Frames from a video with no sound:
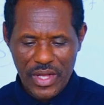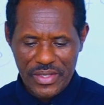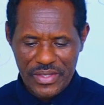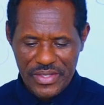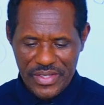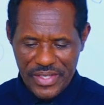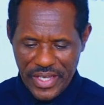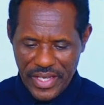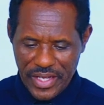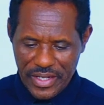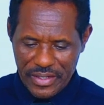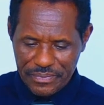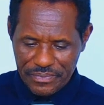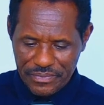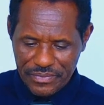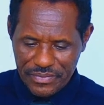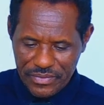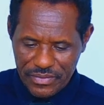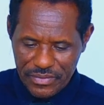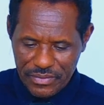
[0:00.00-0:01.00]
one,
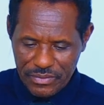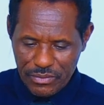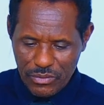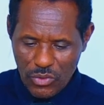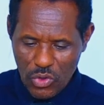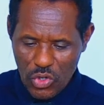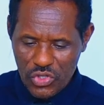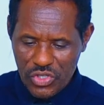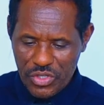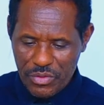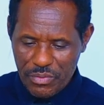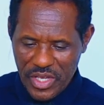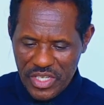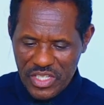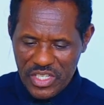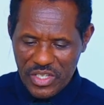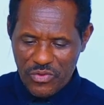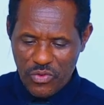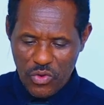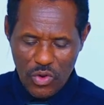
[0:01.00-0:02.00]
cell. Most
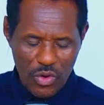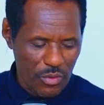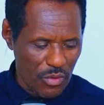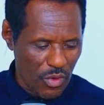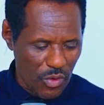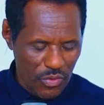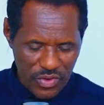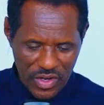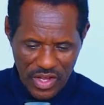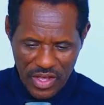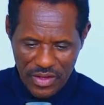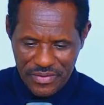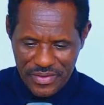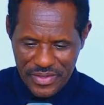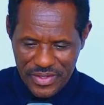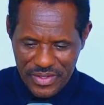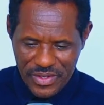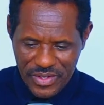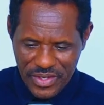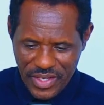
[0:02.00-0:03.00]
basic form of life
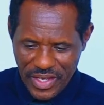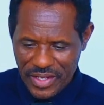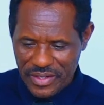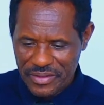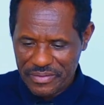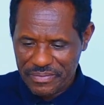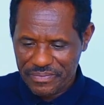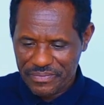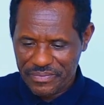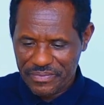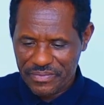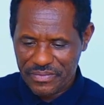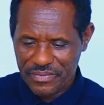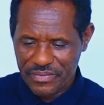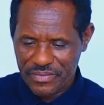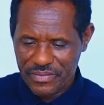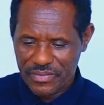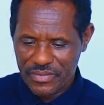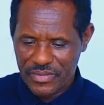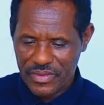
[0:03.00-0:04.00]
is cell.
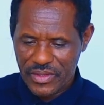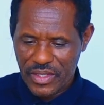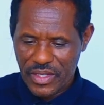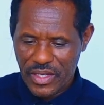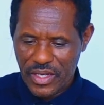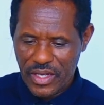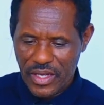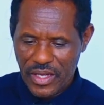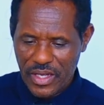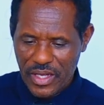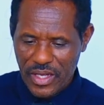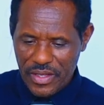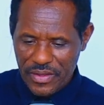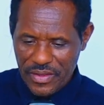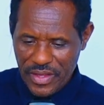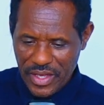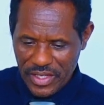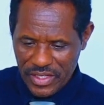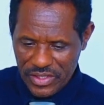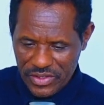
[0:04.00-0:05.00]

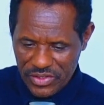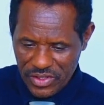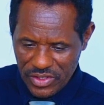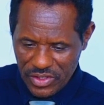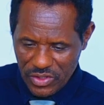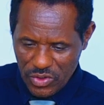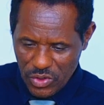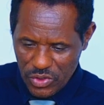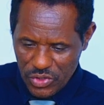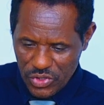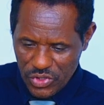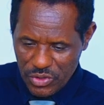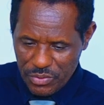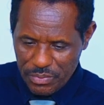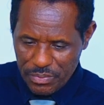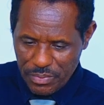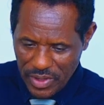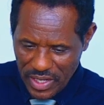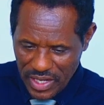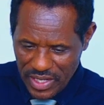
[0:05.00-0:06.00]
Next, it goes
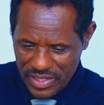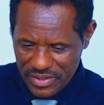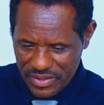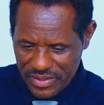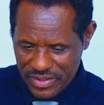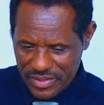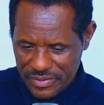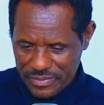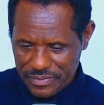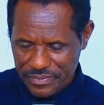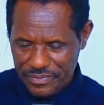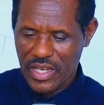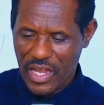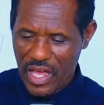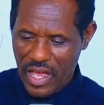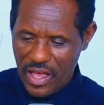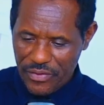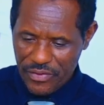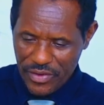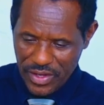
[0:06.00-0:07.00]
to plant,
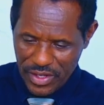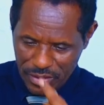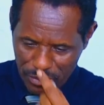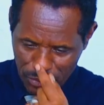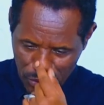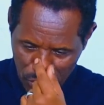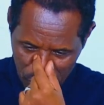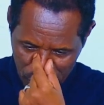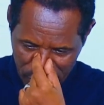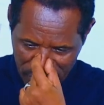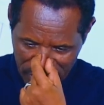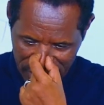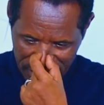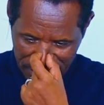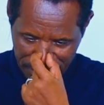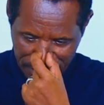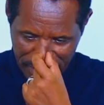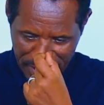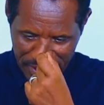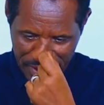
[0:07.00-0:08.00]
life and mutually
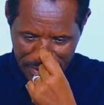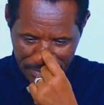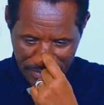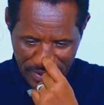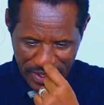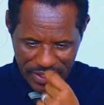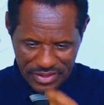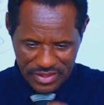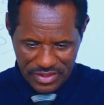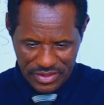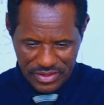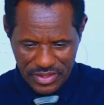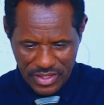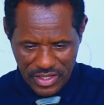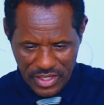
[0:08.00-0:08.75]
dependent parts.